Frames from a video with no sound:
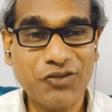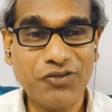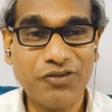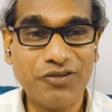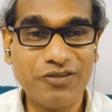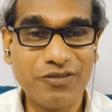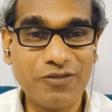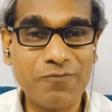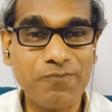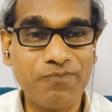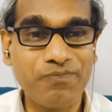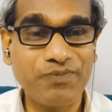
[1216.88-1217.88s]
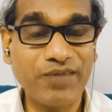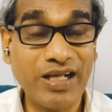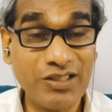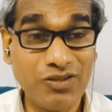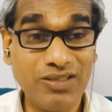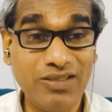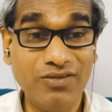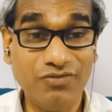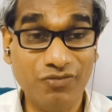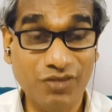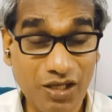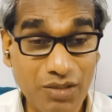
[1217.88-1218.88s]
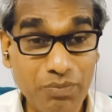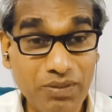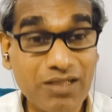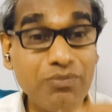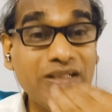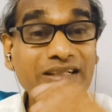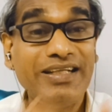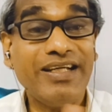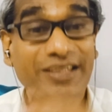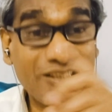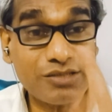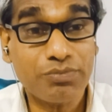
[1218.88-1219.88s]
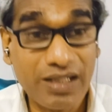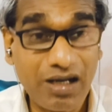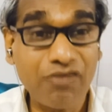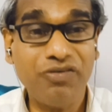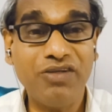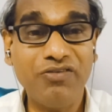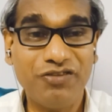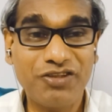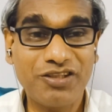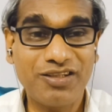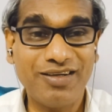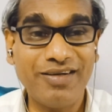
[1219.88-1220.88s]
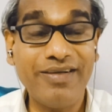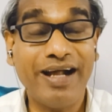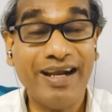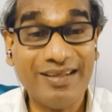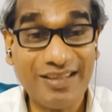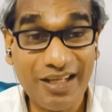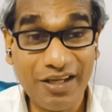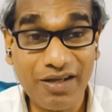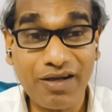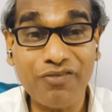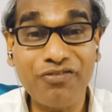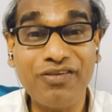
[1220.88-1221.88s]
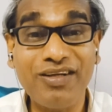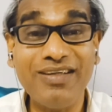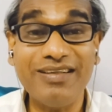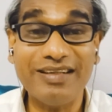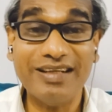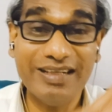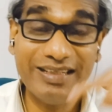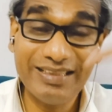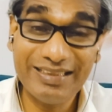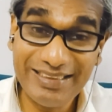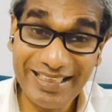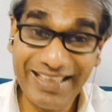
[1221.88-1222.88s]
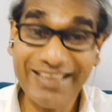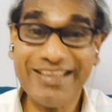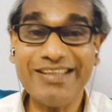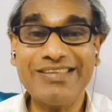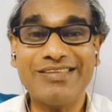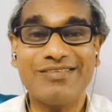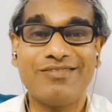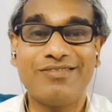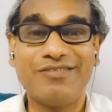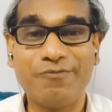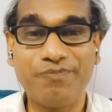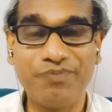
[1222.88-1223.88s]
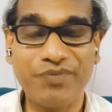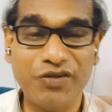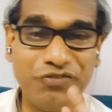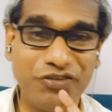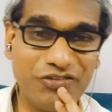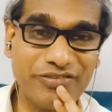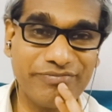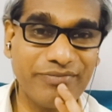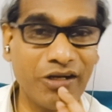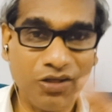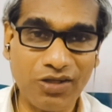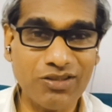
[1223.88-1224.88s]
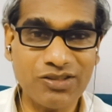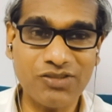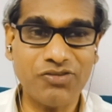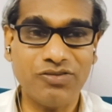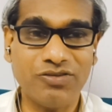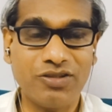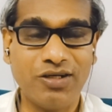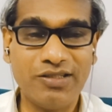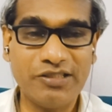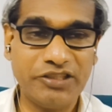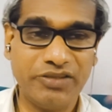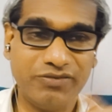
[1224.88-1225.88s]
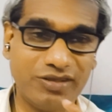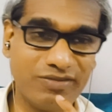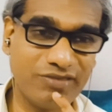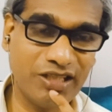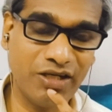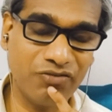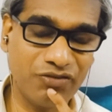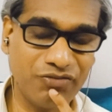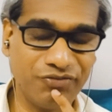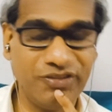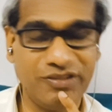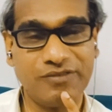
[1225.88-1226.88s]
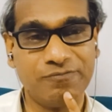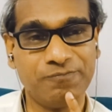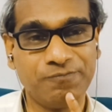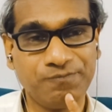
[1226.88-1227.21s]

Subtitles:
So actually, we are becoming deities by offering food to God, and they are offering deities the food. And also to God Shiva, they offer food.